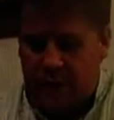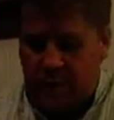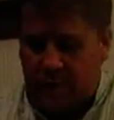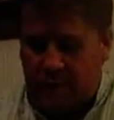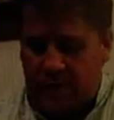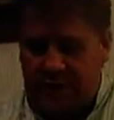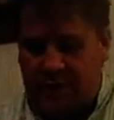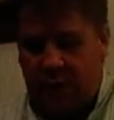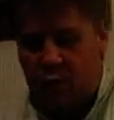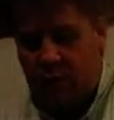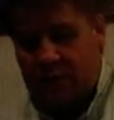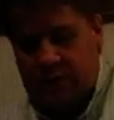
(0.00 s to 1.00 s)

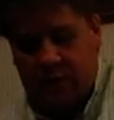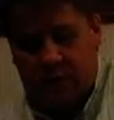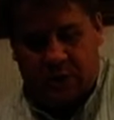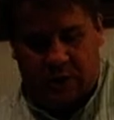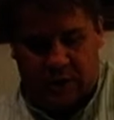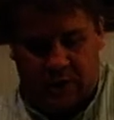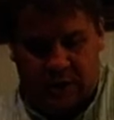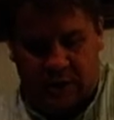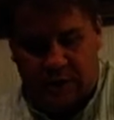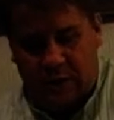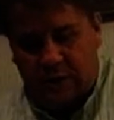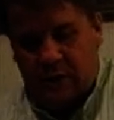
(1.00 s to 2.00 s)
Prophetic witness say,
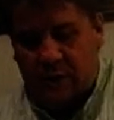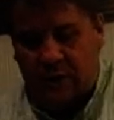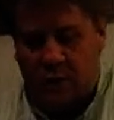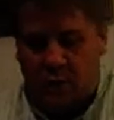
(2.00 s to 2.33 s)
the